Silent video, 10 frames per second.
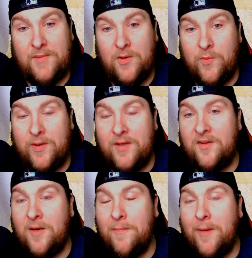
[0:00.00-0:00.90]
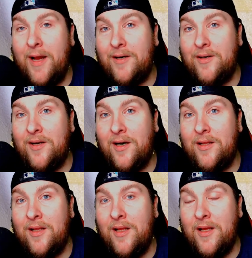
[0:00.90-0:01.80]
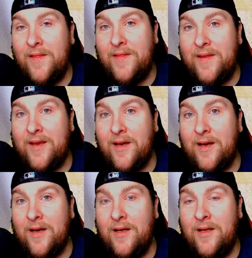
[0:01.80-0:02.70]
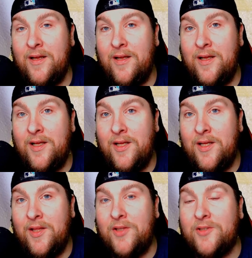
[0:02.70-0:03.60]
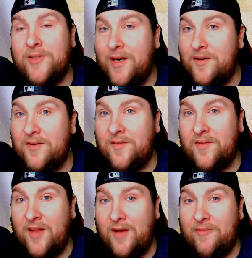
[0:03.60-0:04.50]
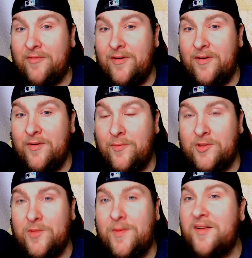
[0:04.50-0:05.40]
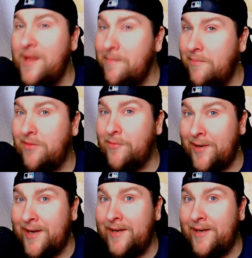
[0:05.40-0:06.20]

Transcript: We can start piling on the layers of stuff, which will be step 3.